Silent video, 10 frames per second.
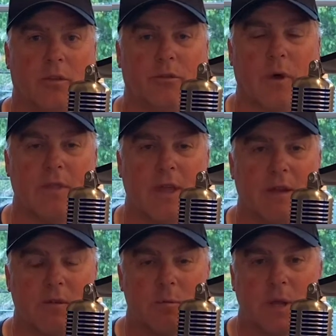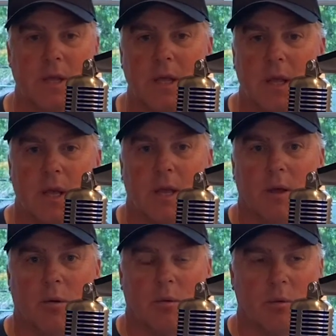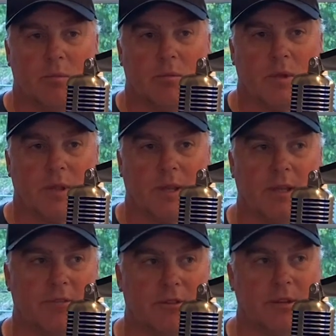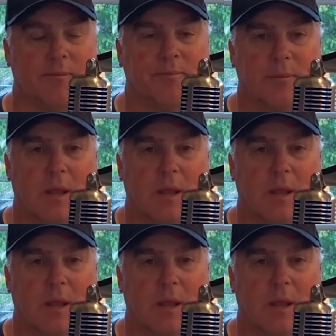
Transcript: So I think everybody gets it.